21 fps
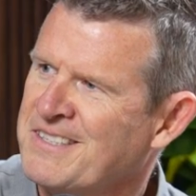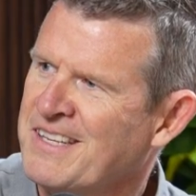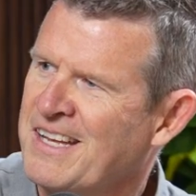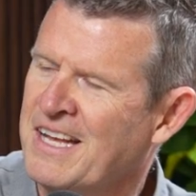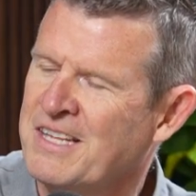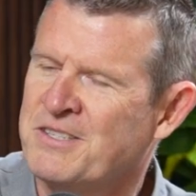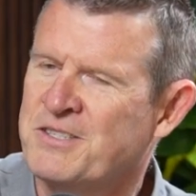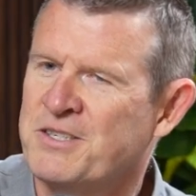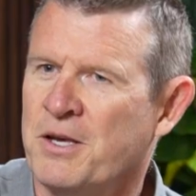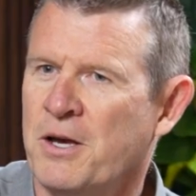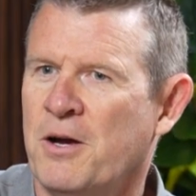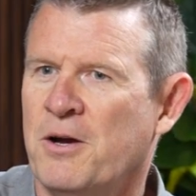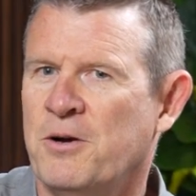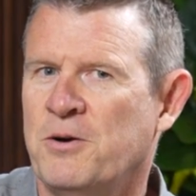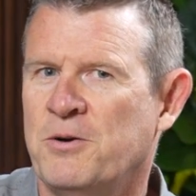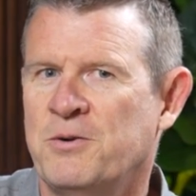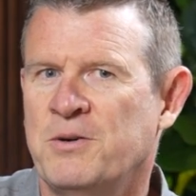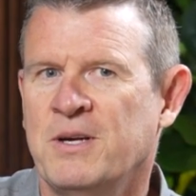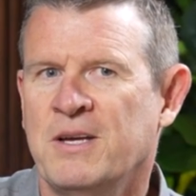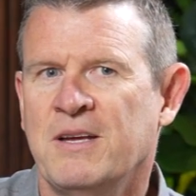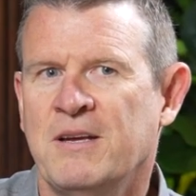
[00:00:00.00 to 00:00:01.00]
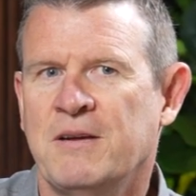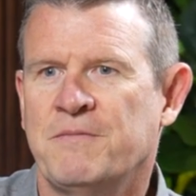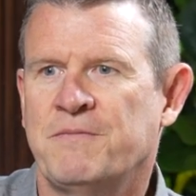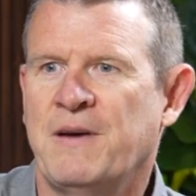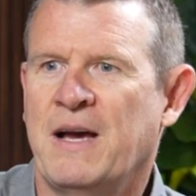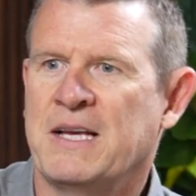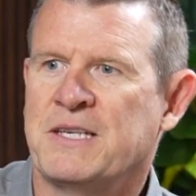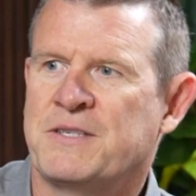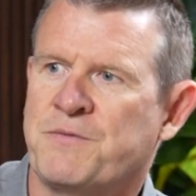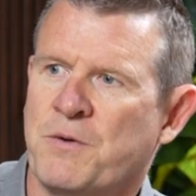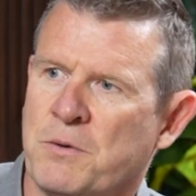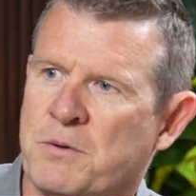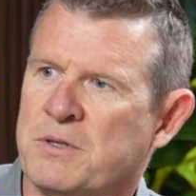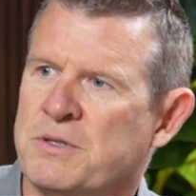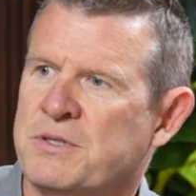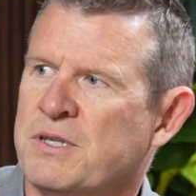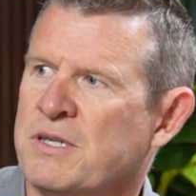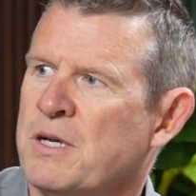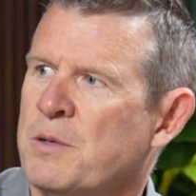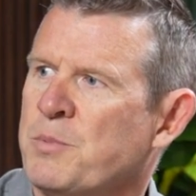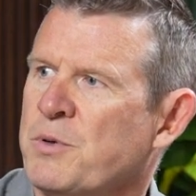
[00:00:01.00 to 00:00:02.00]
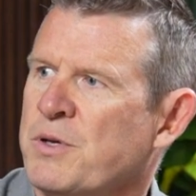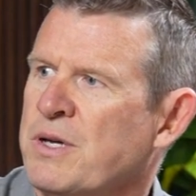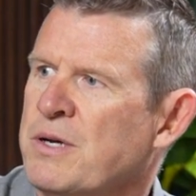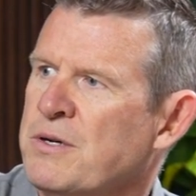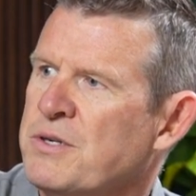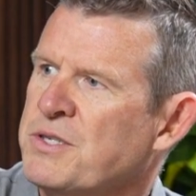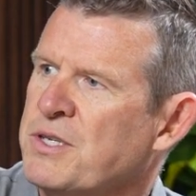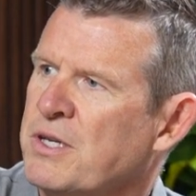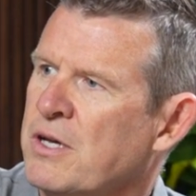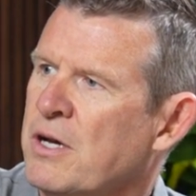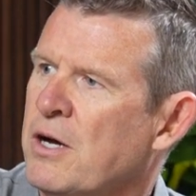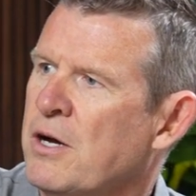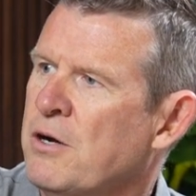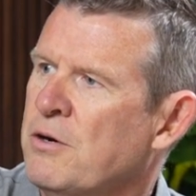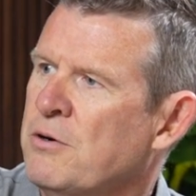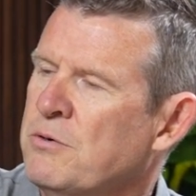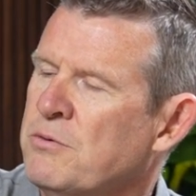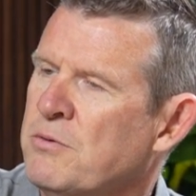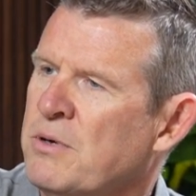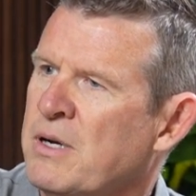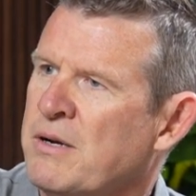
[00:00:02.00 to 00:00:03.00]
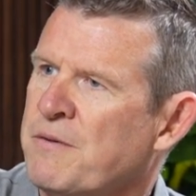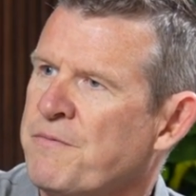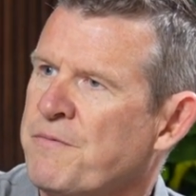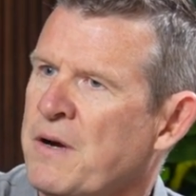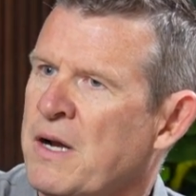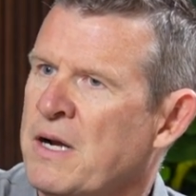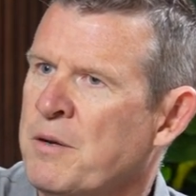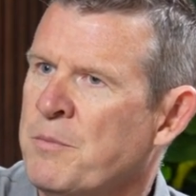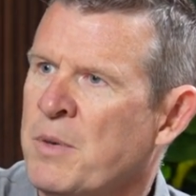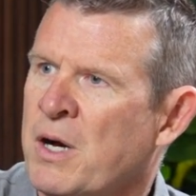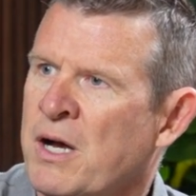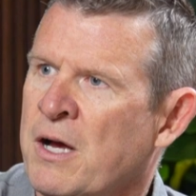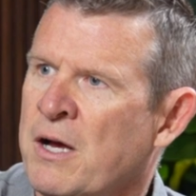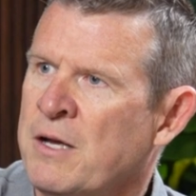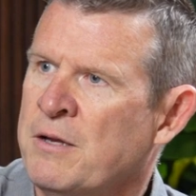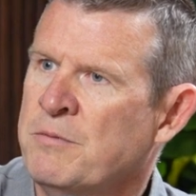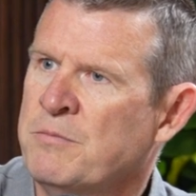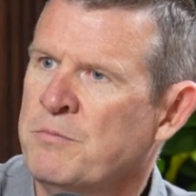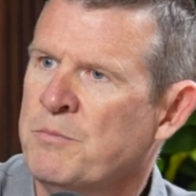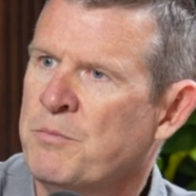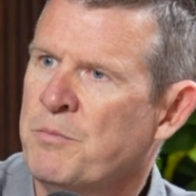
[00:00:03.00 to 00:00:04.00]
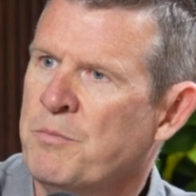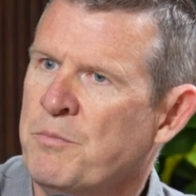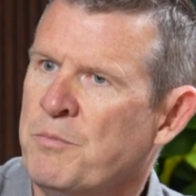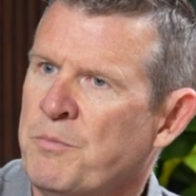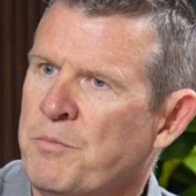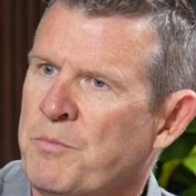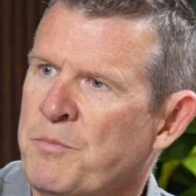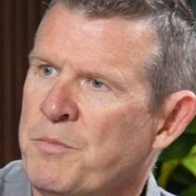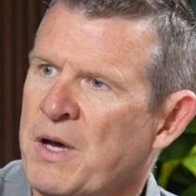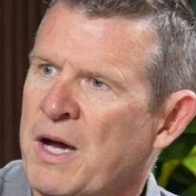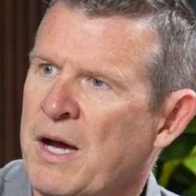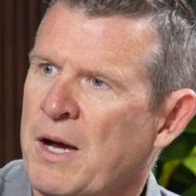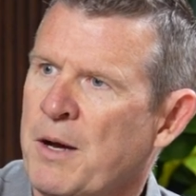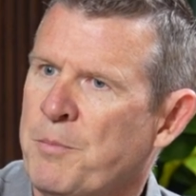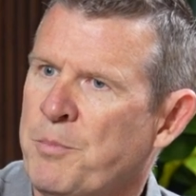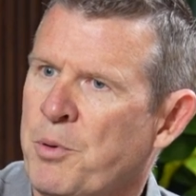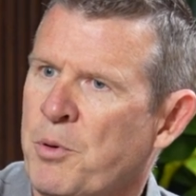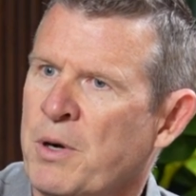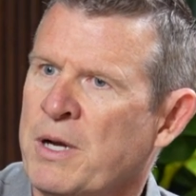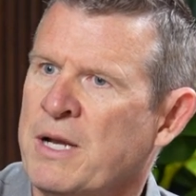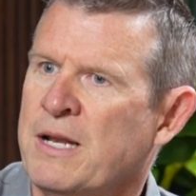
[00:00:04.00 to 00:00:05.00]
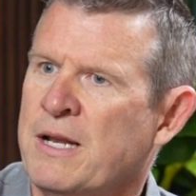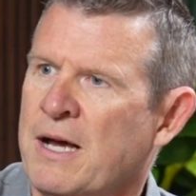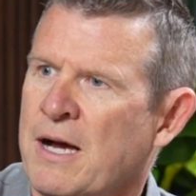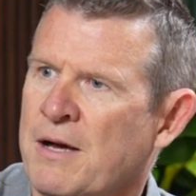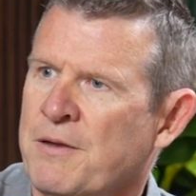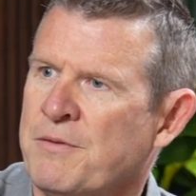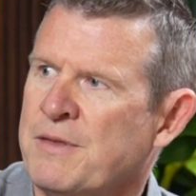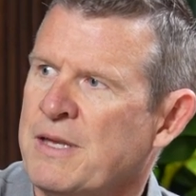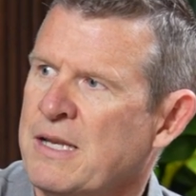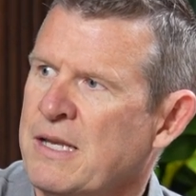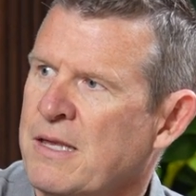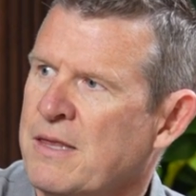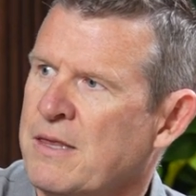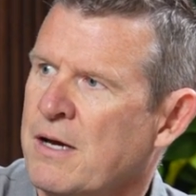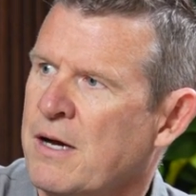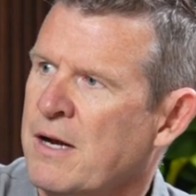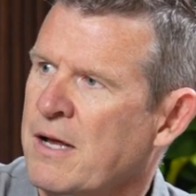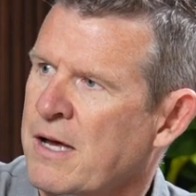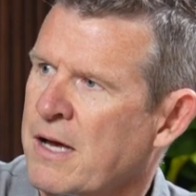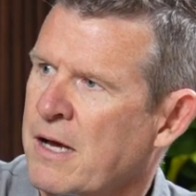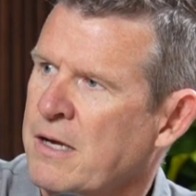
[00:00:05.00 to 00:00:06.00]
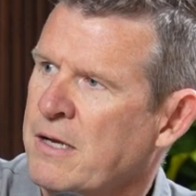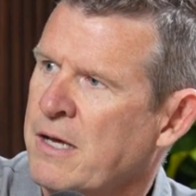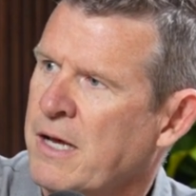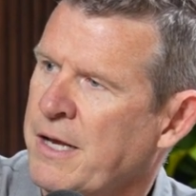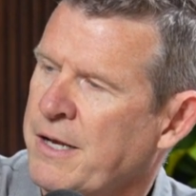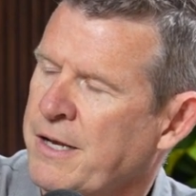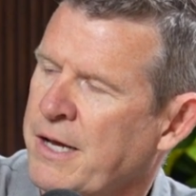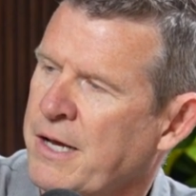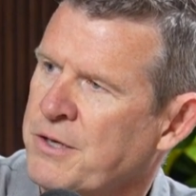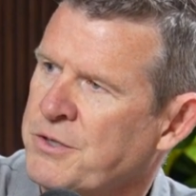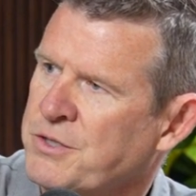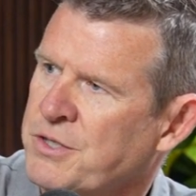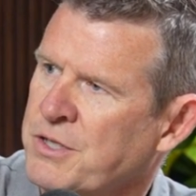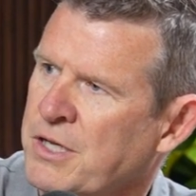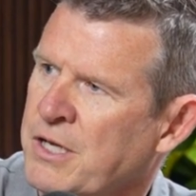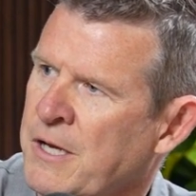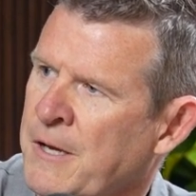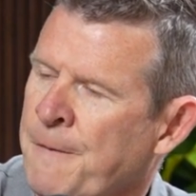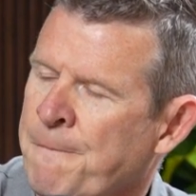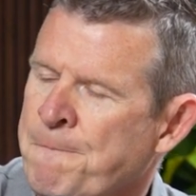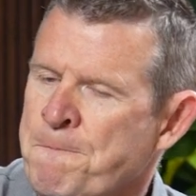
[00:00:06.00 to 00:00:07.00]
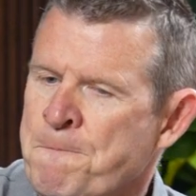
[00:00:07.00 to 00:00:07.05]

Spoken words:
And so fast forward to a couple of years ago when a friend of mine pointed out that he thought I had ADHD.